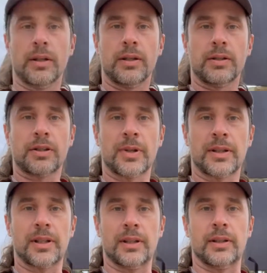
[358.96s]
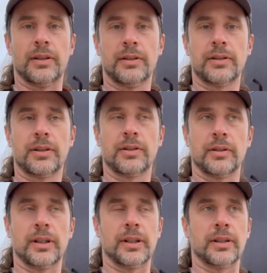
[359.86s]
So I'm at the
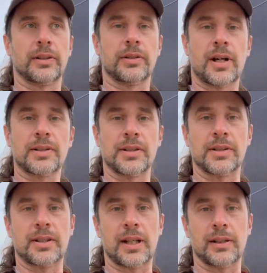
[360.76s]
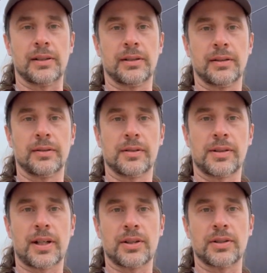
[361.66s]
Cross Estate
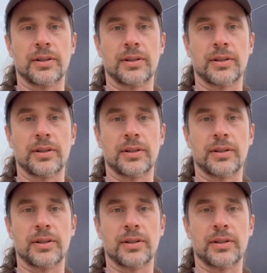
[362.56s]
section